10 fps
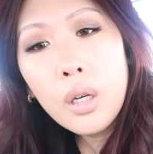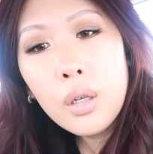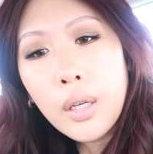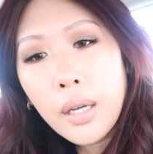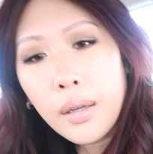
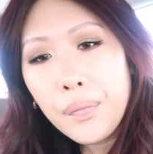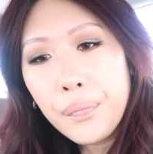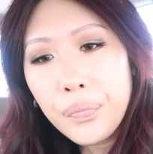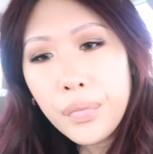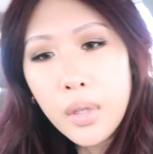Okay,
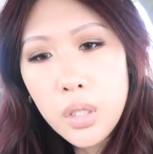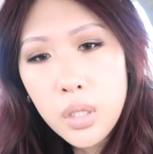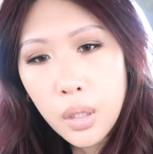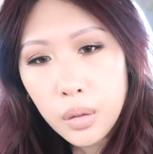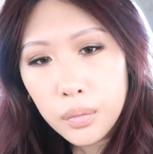
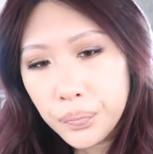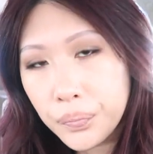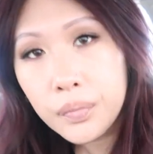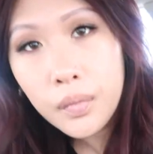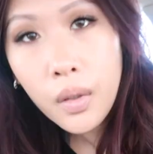so
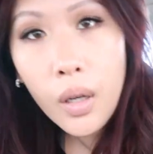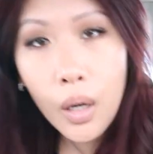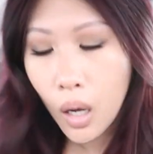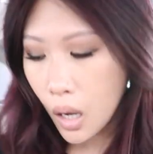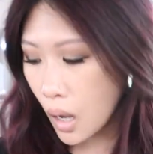
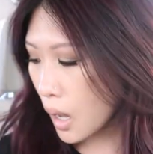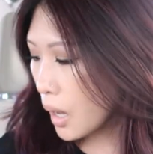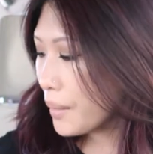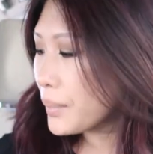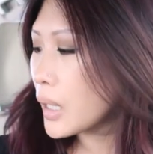
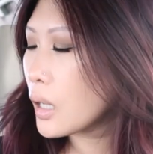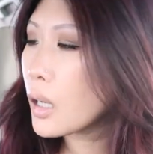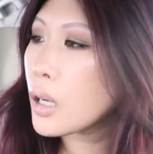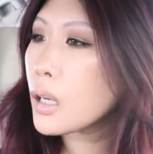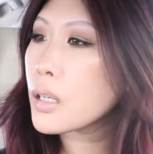um,
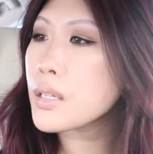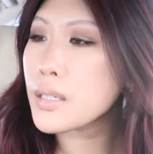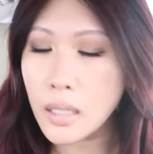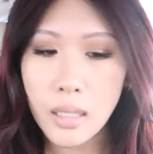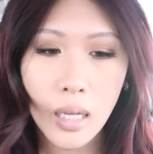
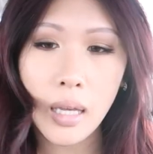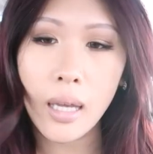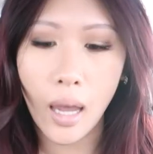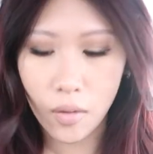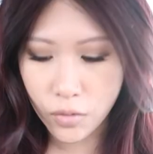
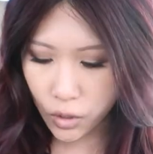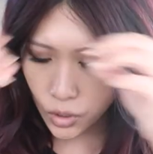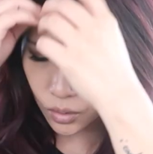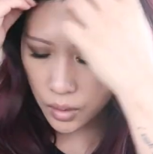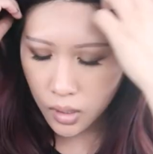Sunday
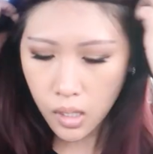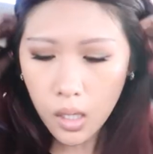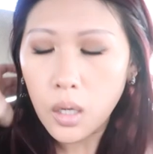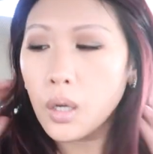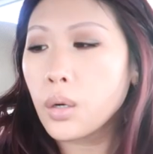afternoon,
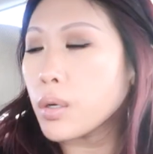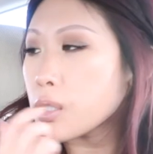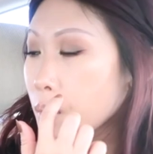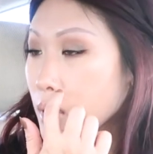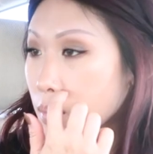going
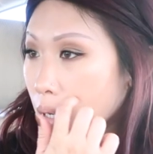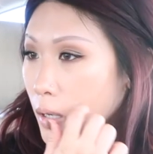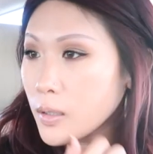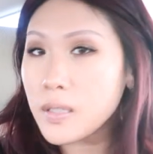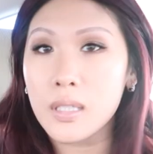to run some
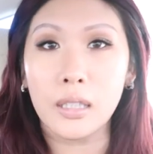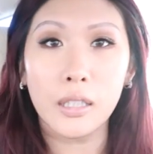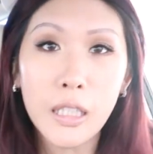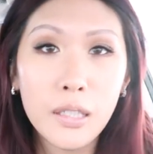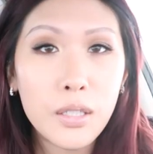errands. Did
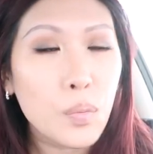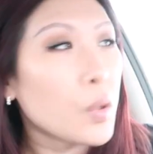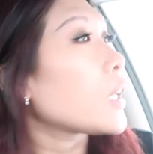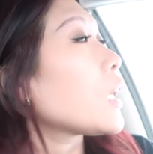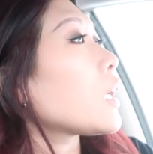cleaning this
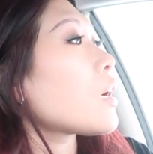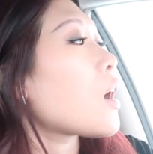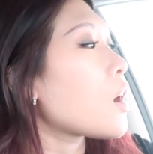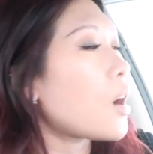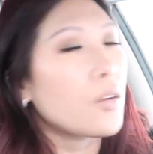morning,
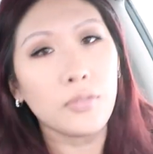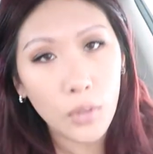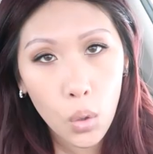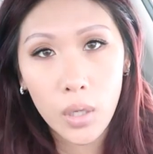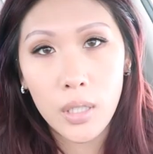
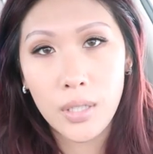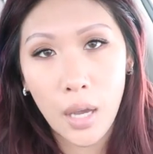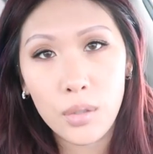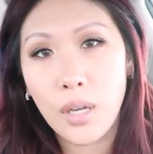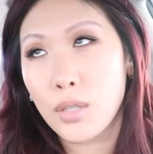floors,
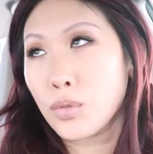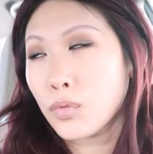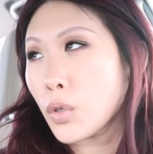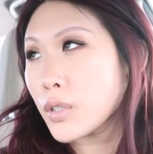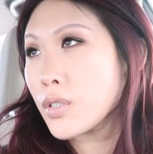how you guys do
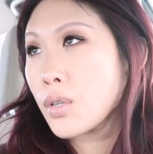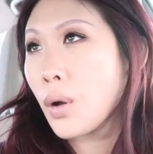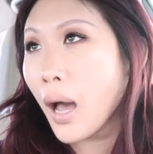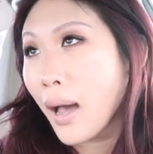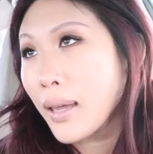floors. So
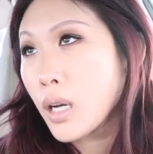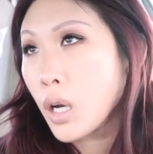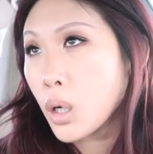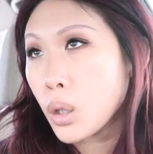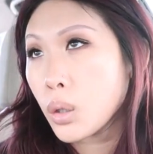I
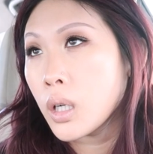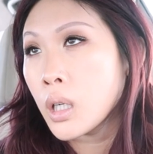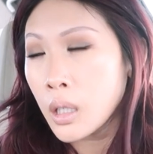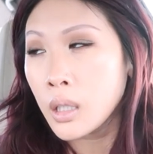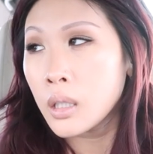go
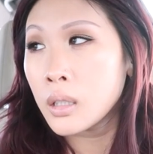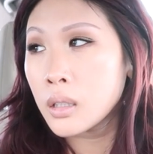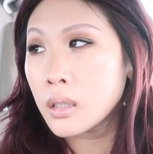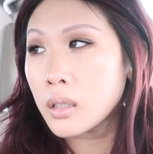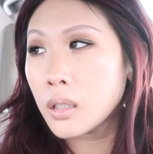
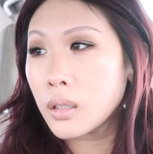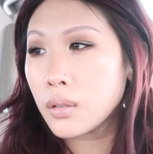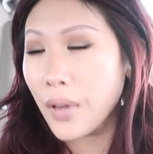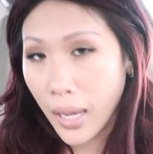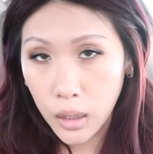
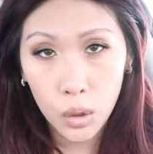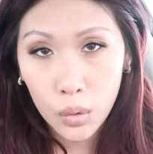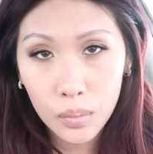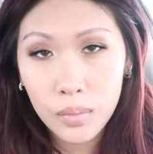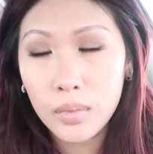
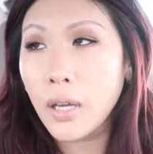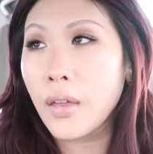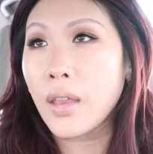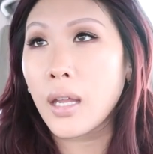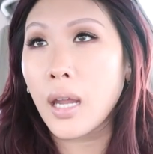vacuum
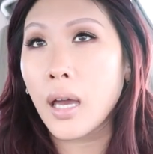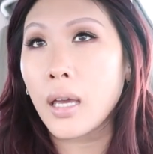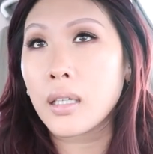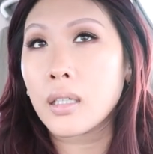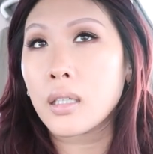and then
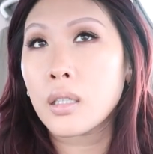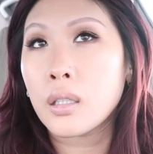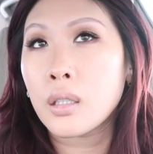I